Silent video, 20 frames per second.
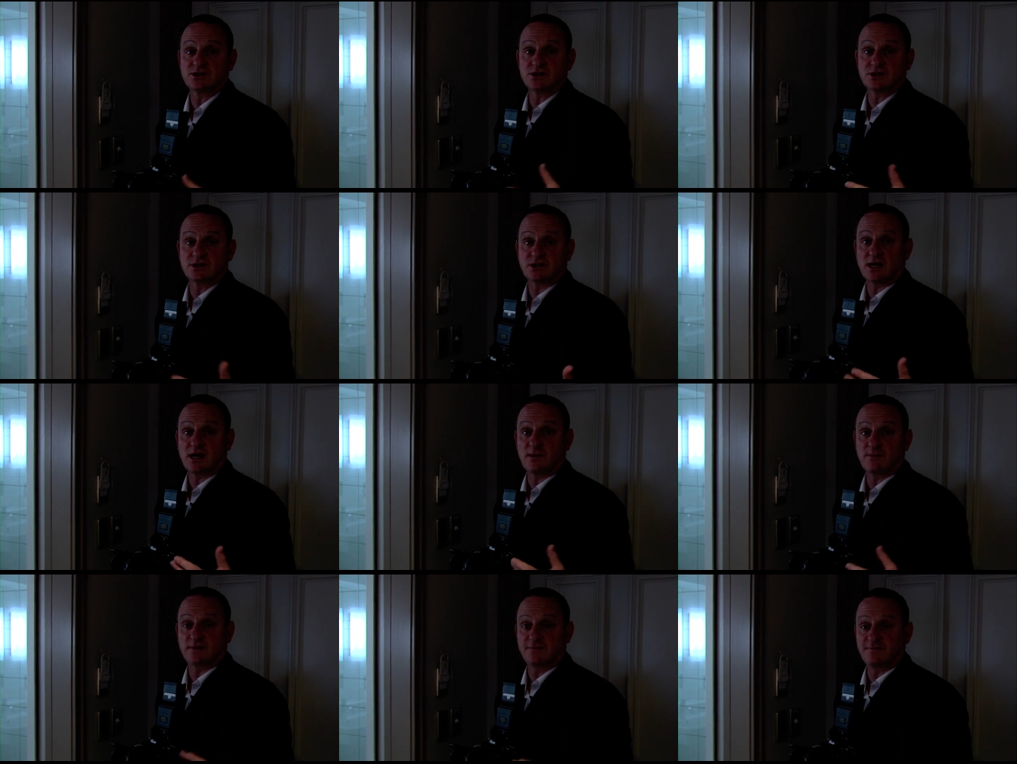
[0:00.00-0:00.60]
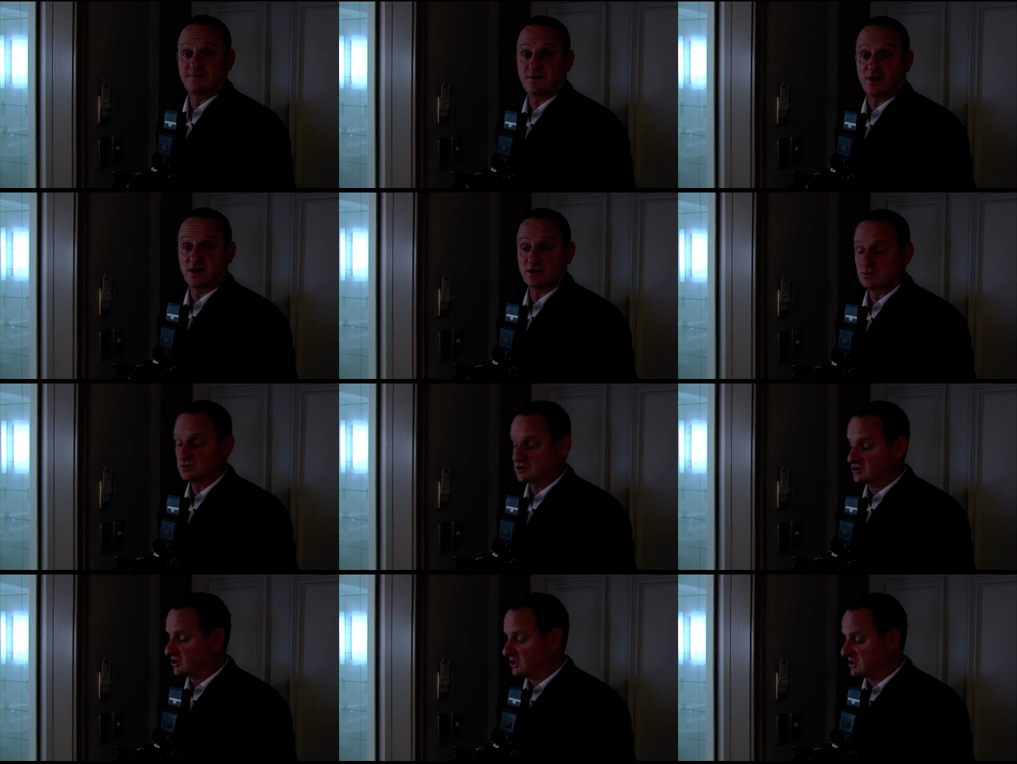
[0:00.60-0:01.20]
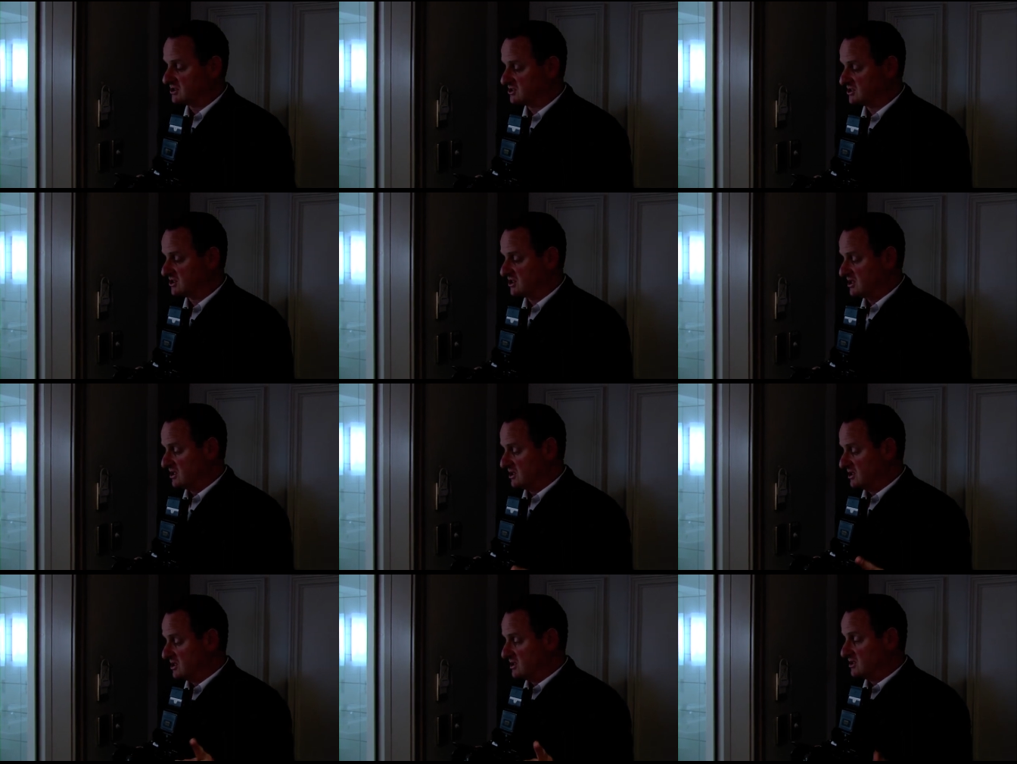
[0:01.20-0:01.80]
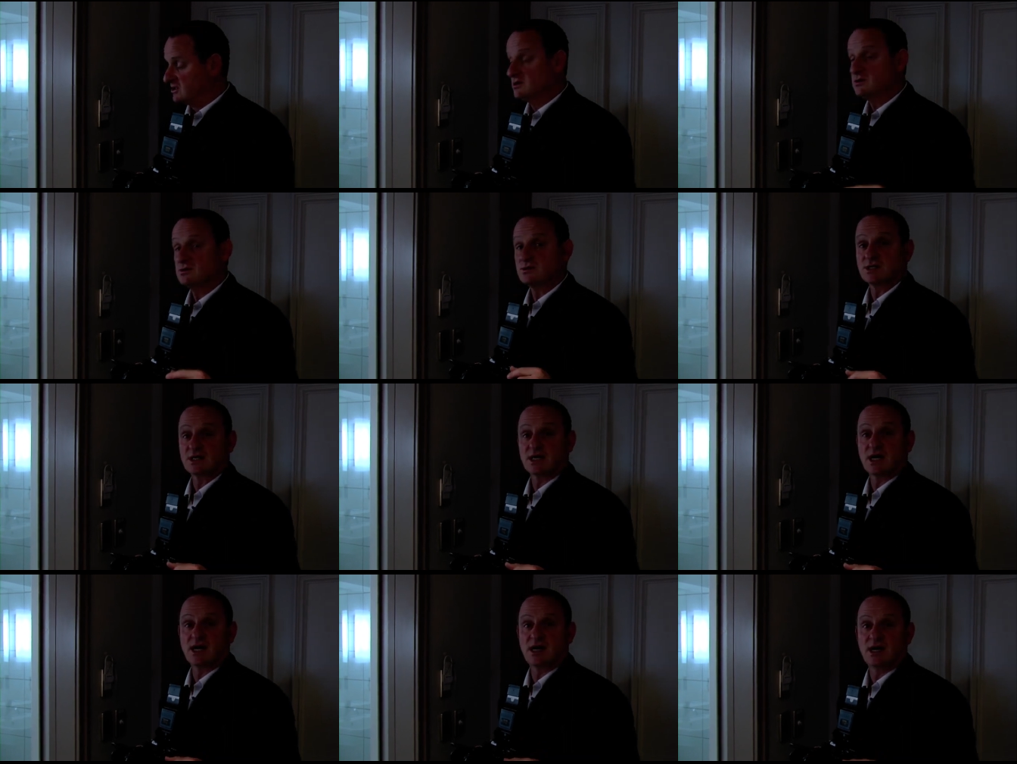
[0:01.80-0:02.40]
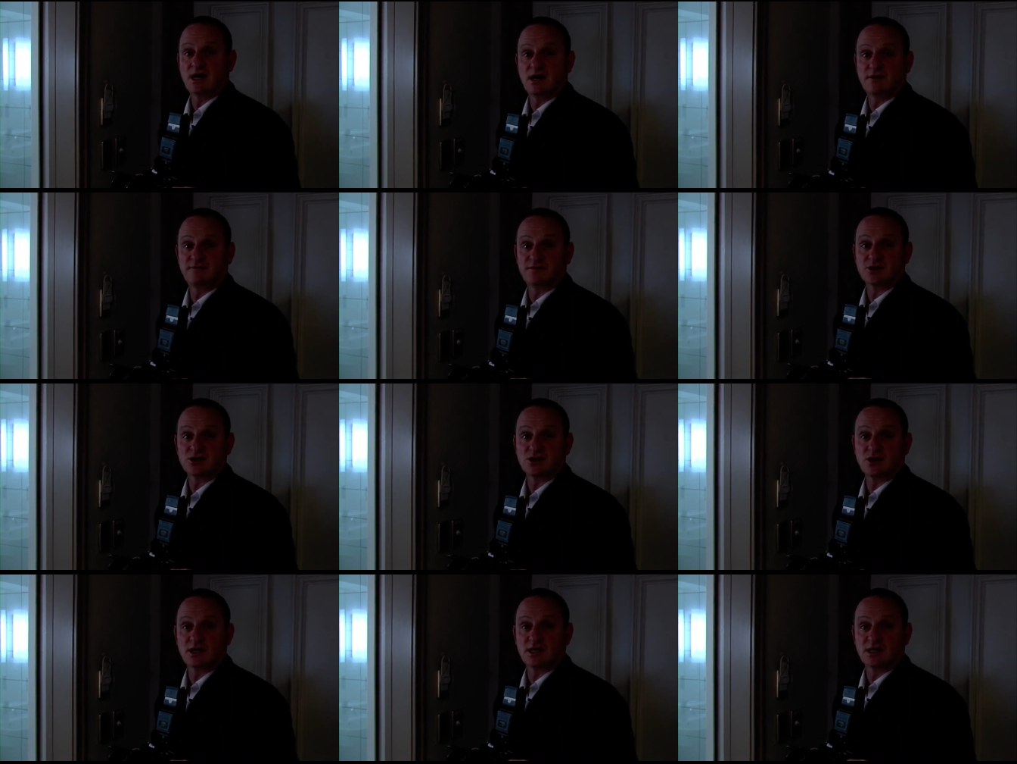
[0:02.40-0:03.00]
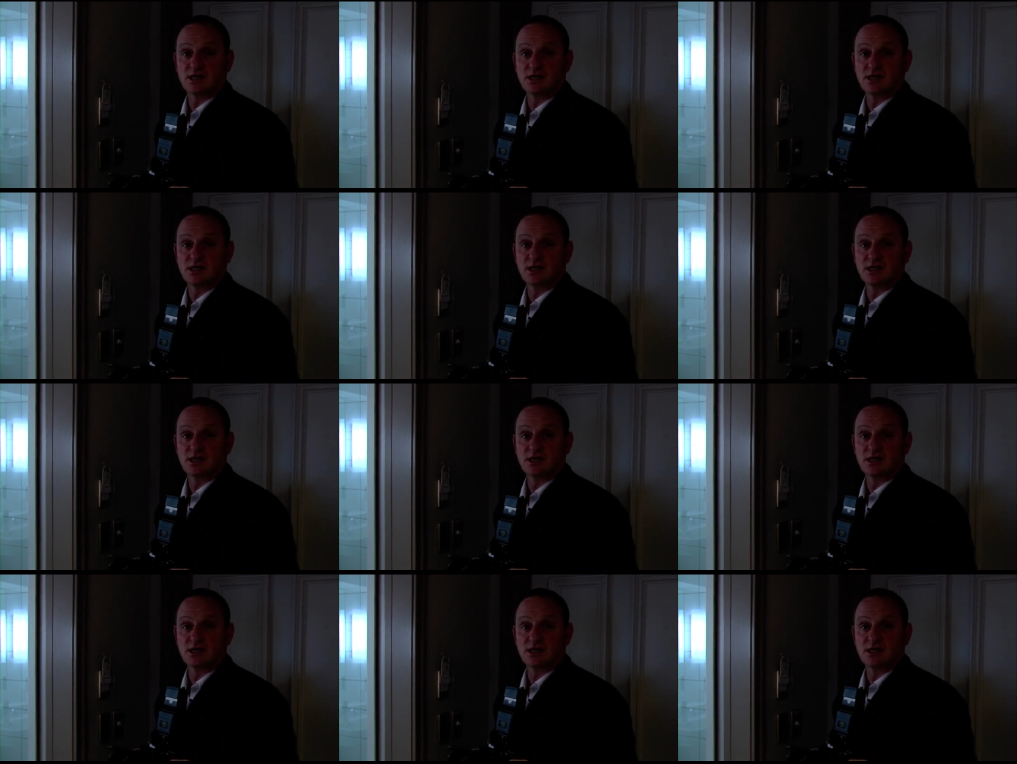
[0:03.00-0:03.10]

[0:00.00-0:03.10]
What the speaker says: just a couple of final shots, using a fisheye